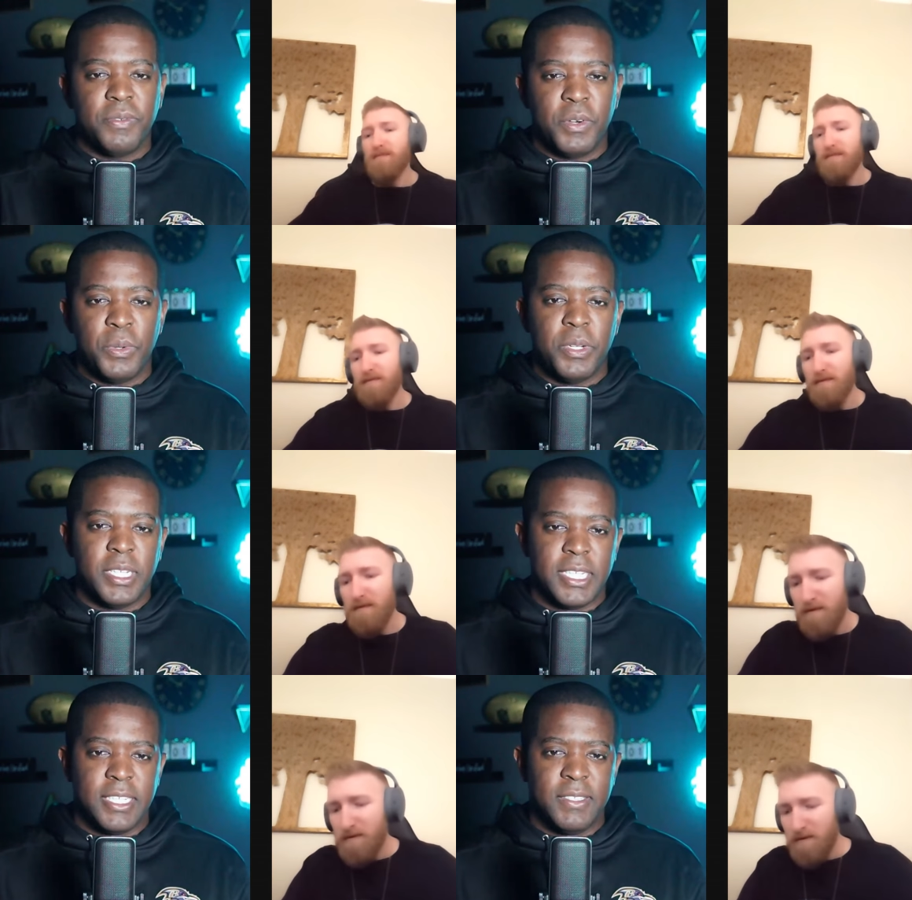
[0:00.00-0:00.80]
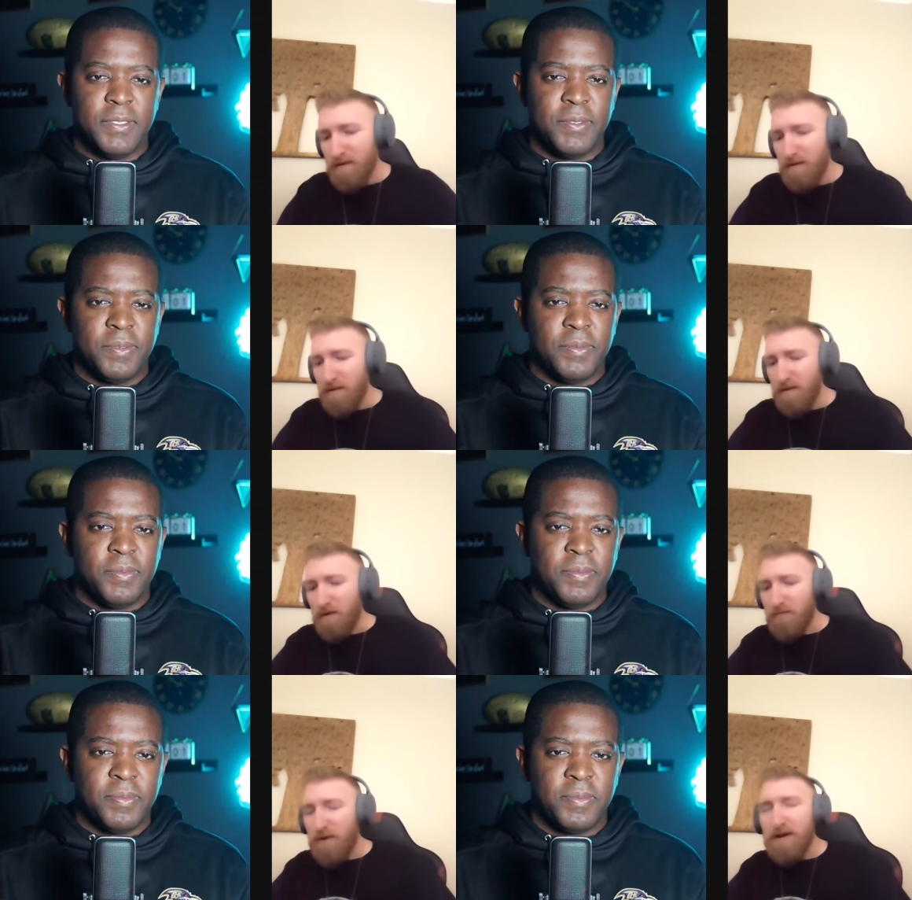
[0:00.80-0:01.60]
Speaker 1: forward?
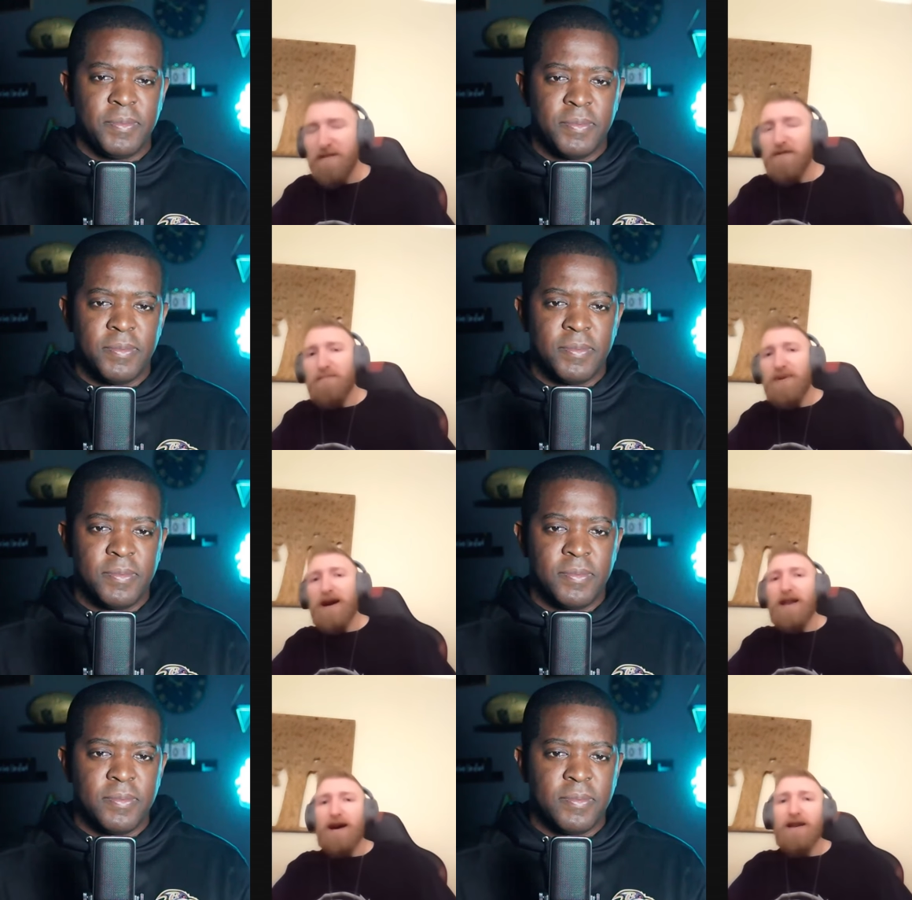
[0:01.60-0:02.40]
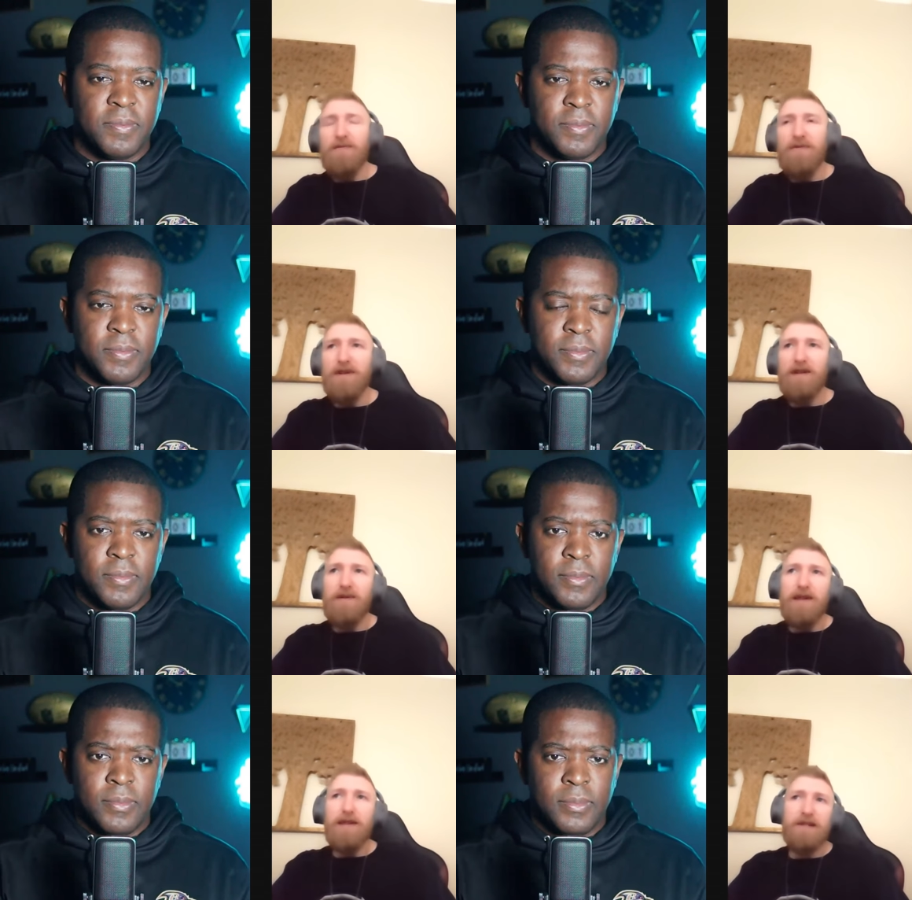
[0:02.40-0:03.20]
Well, right off the bat, I don't think you
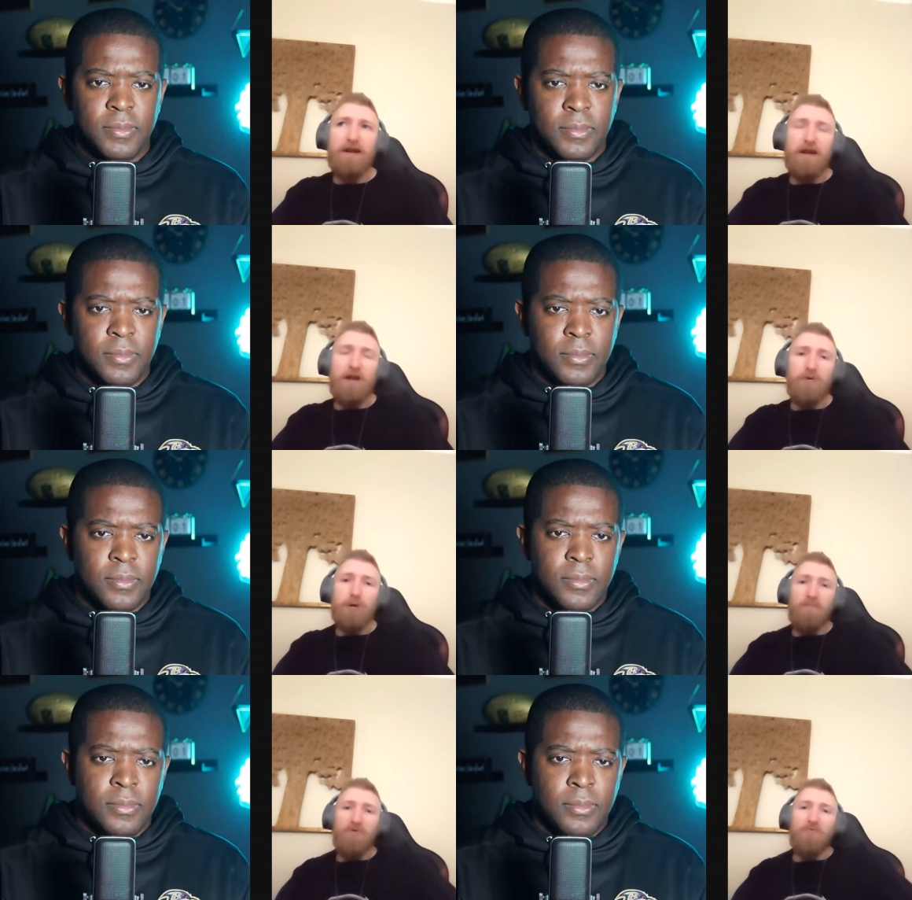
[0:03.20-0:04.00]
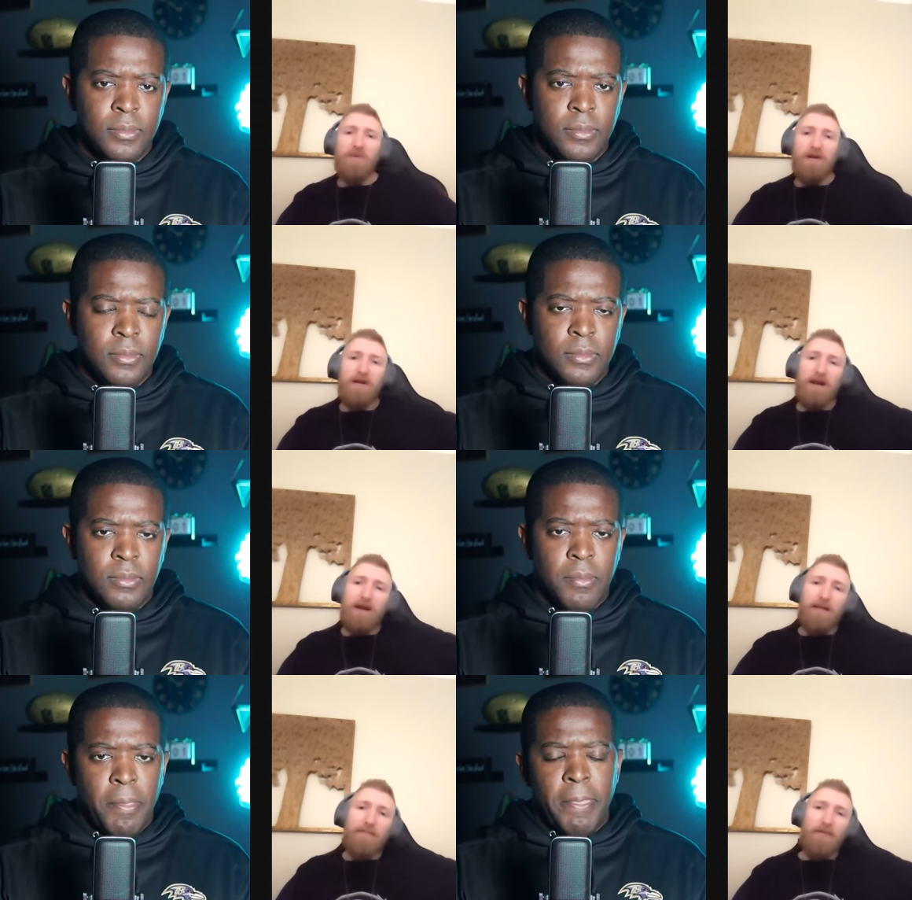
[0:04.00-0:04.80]
need to see a huge improvement
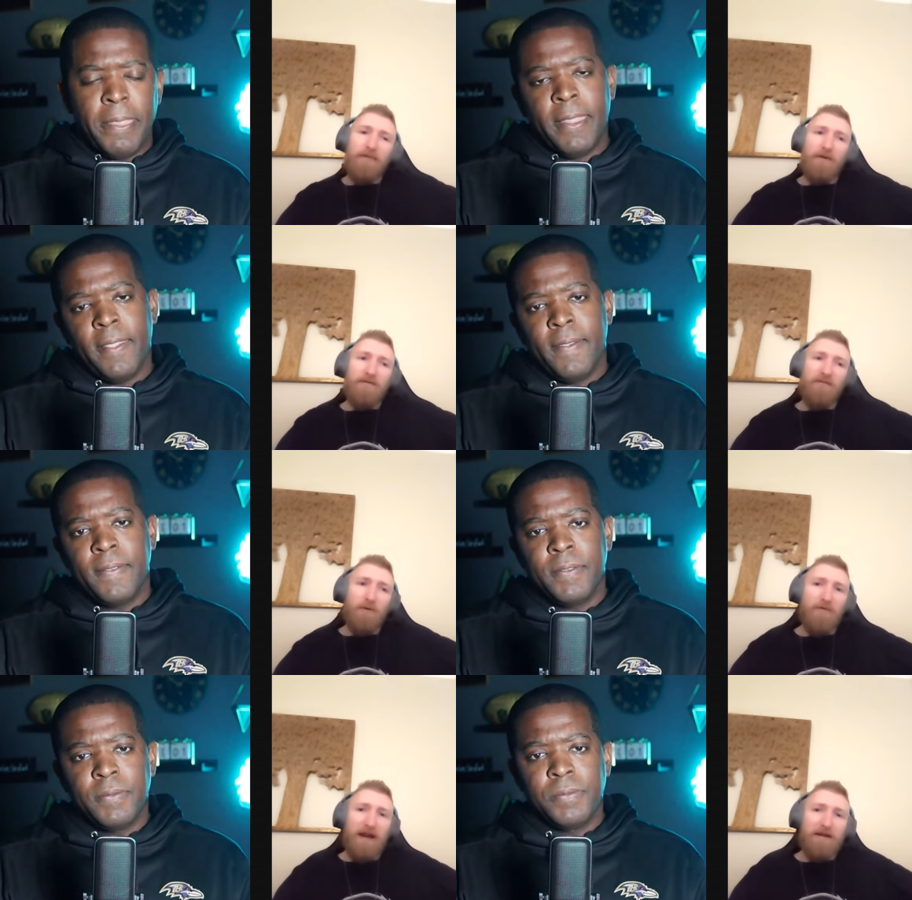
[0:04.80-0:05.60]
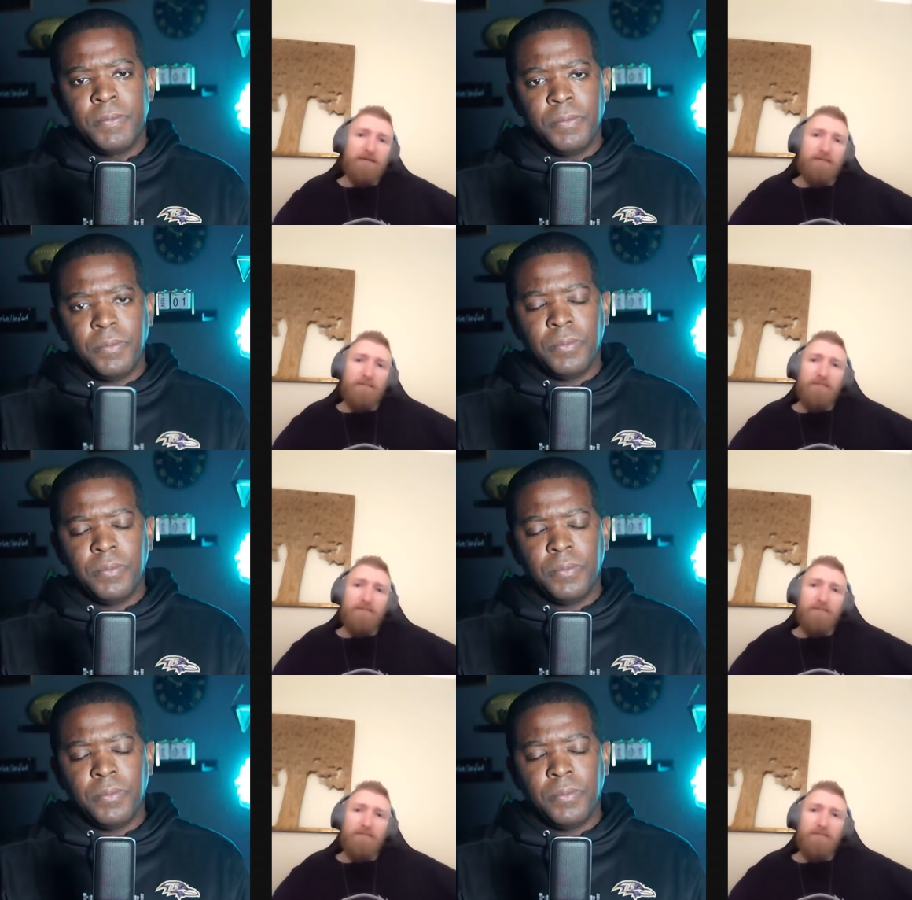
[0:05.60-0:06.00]
in third and fourth down,